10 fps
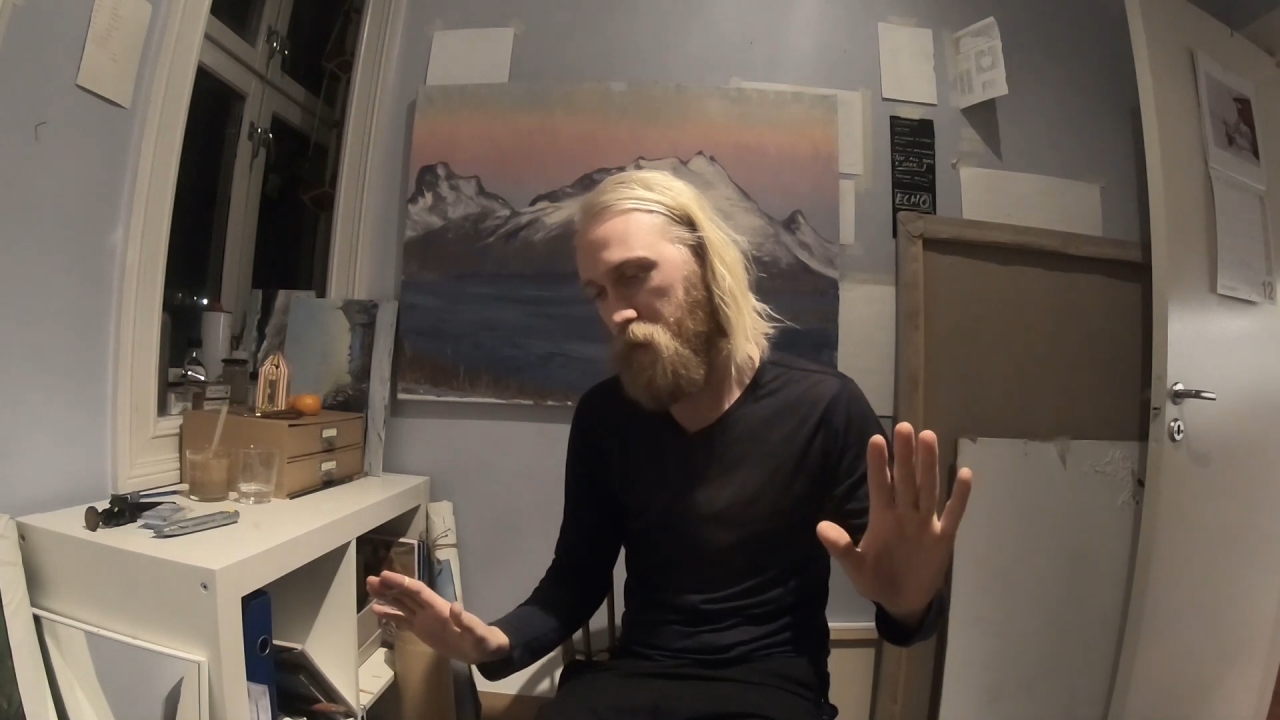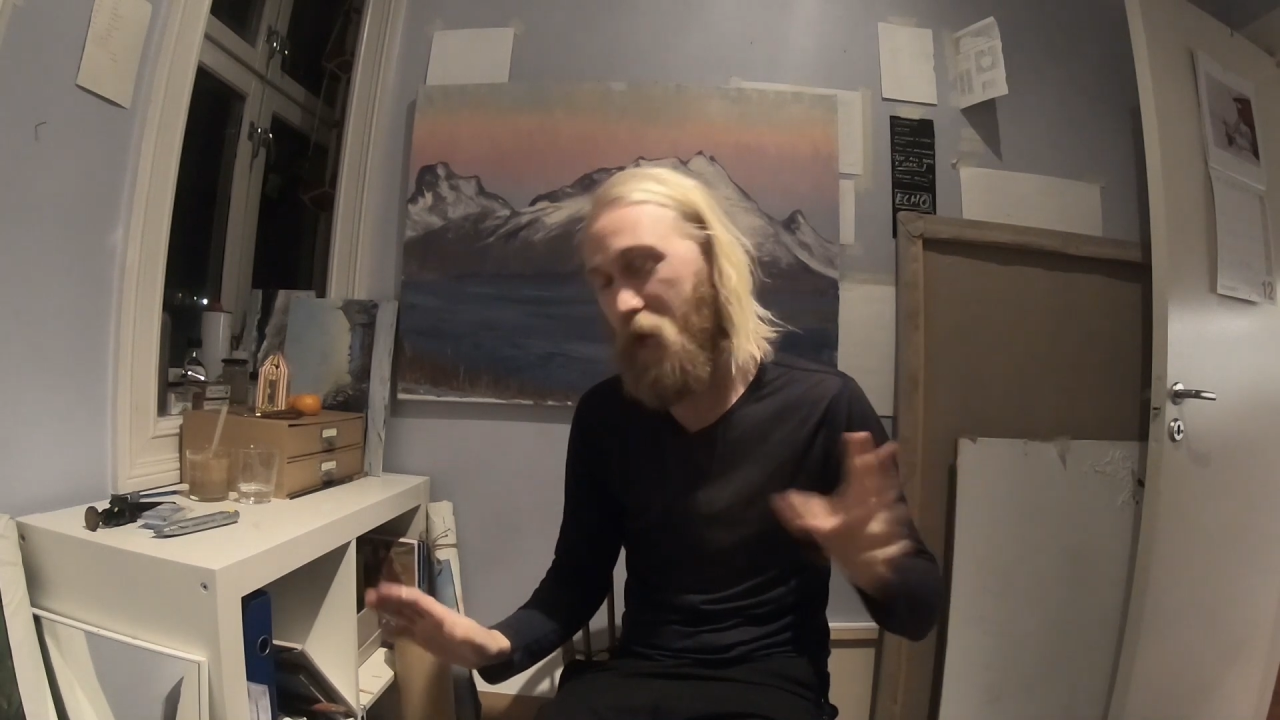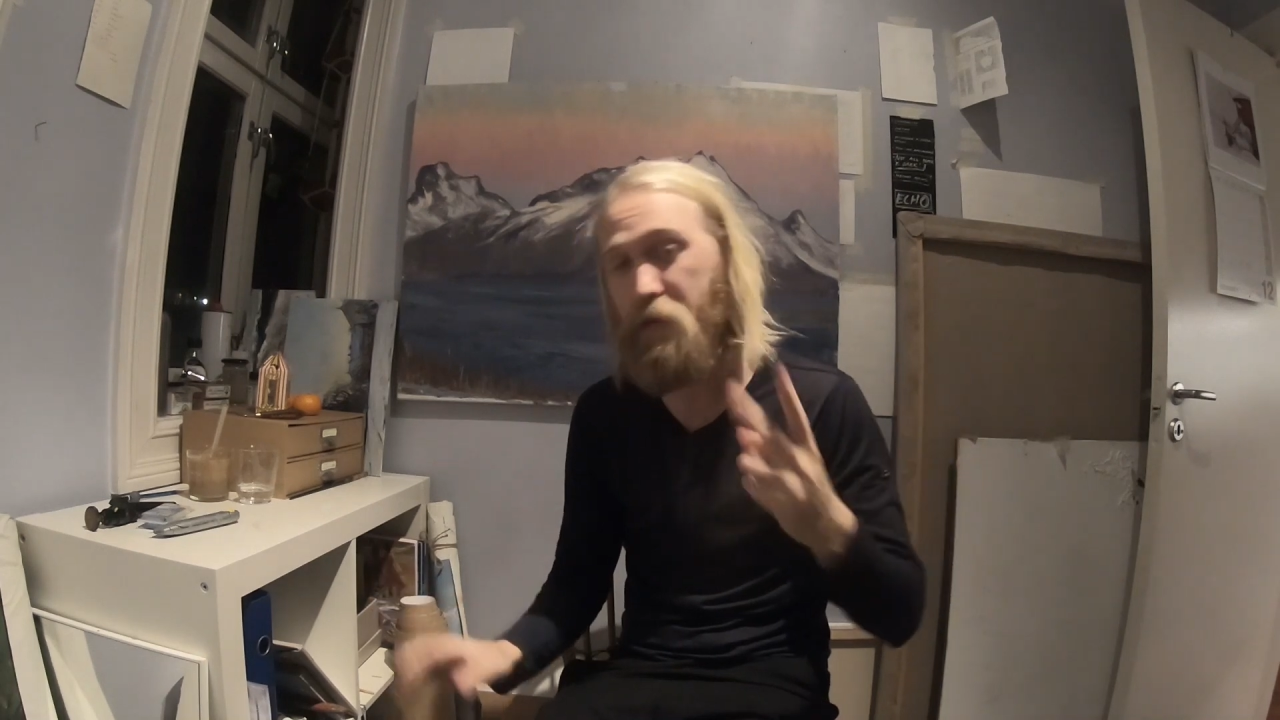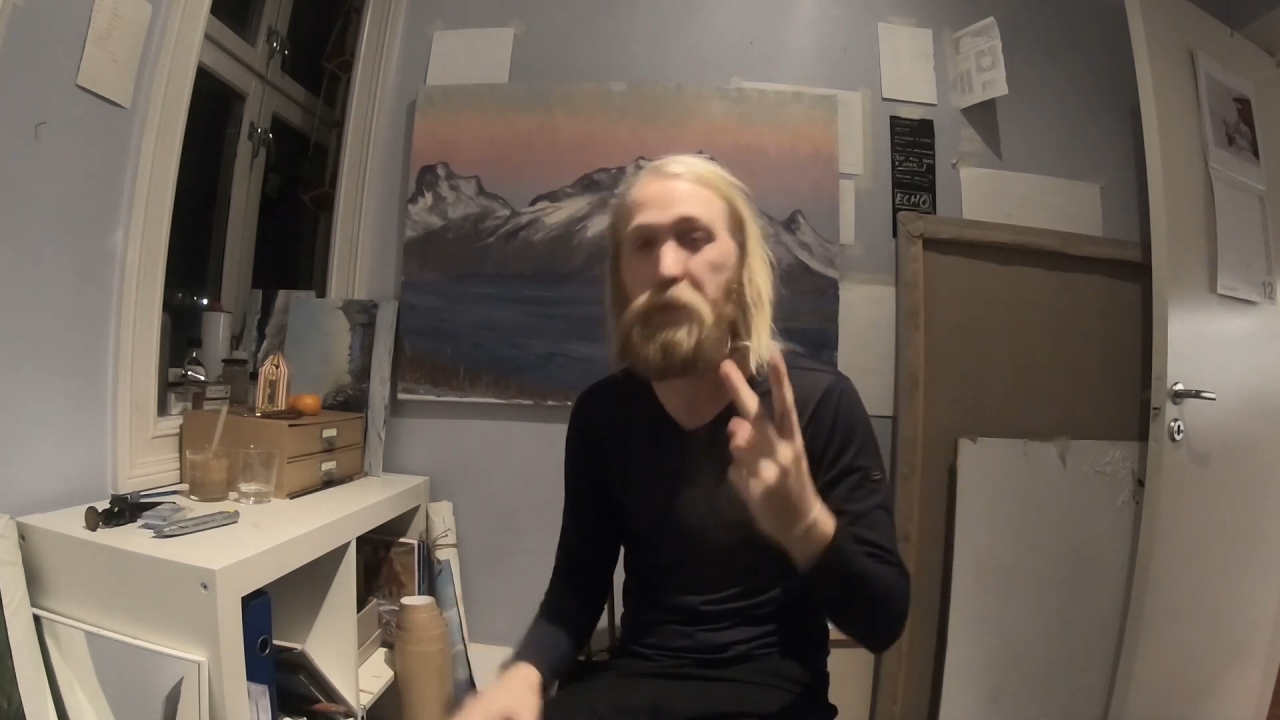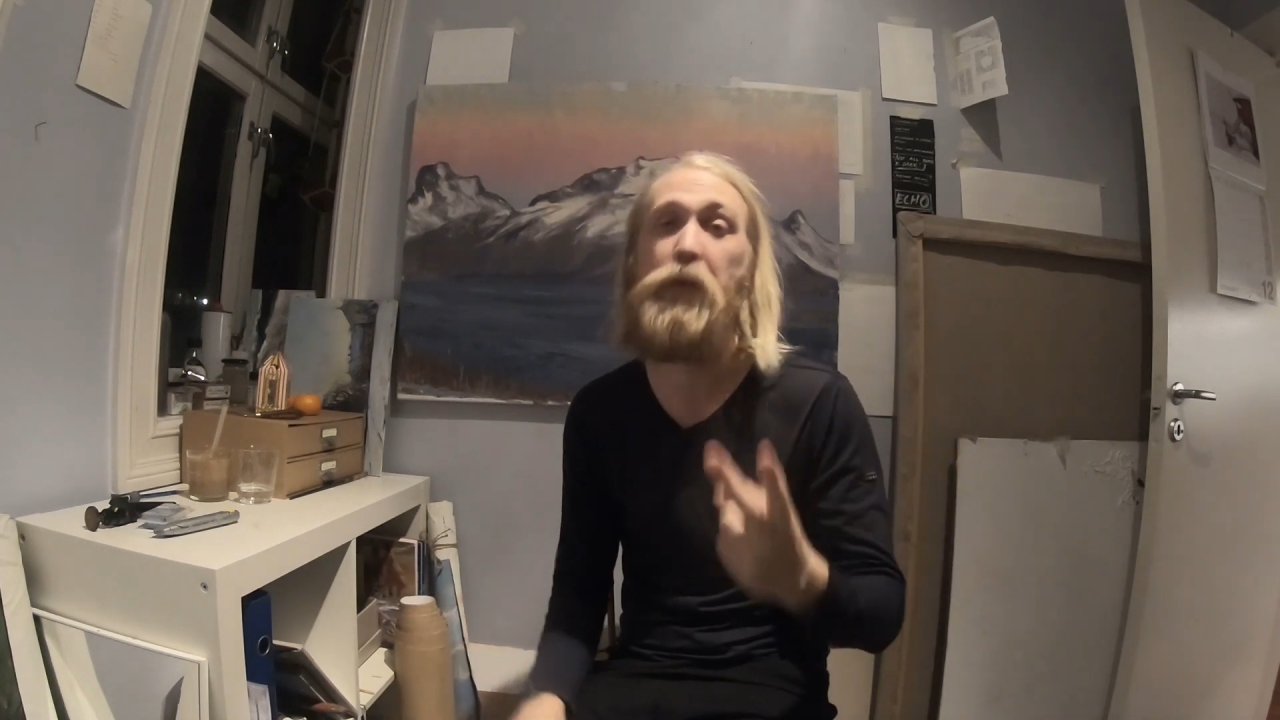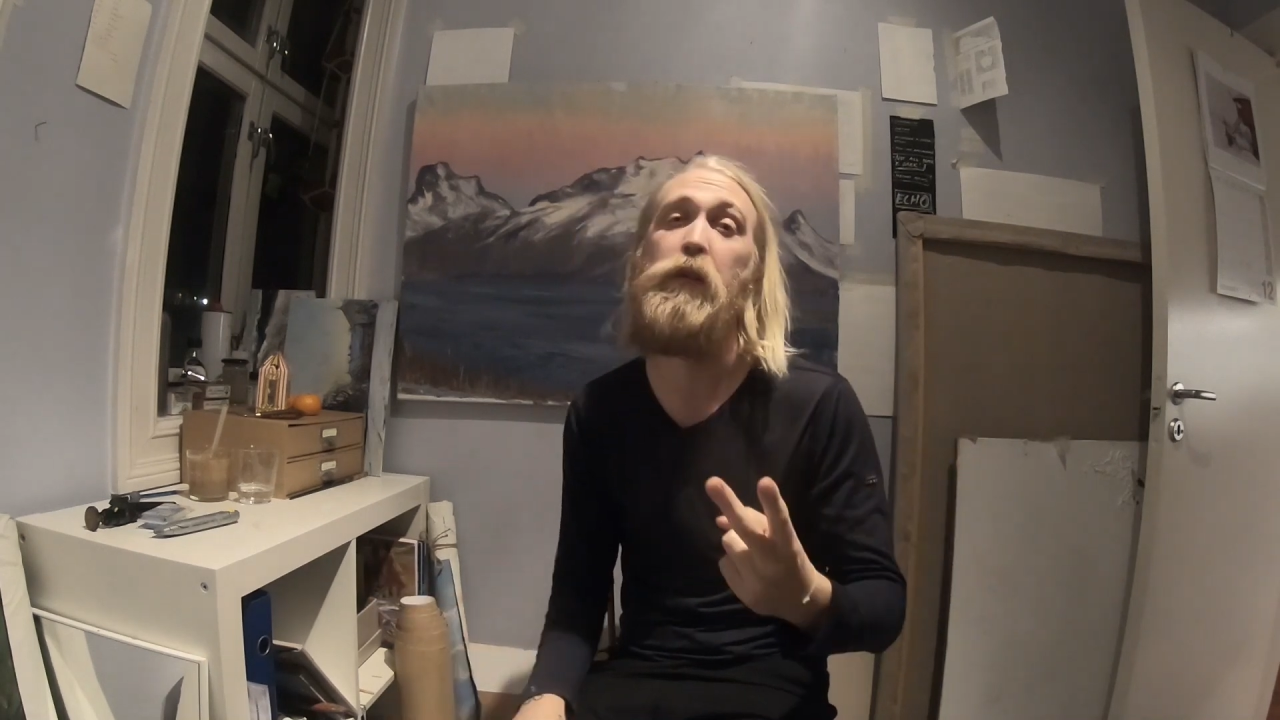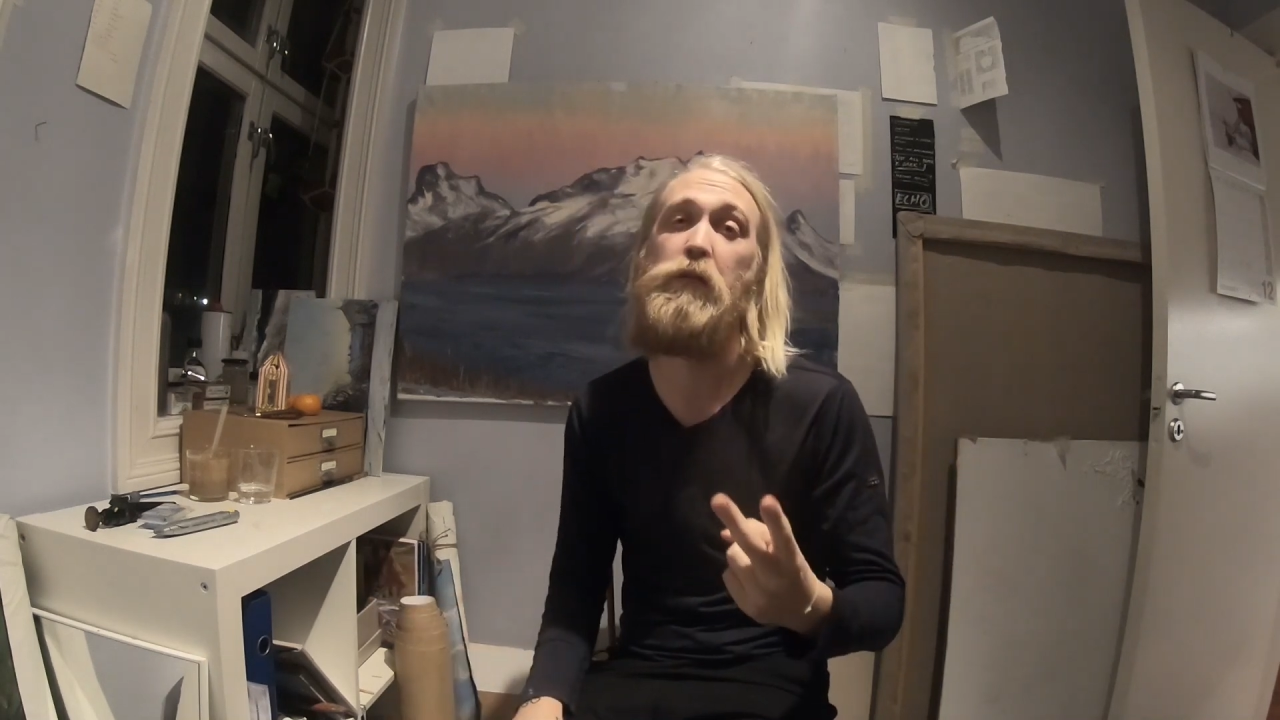I haven't been here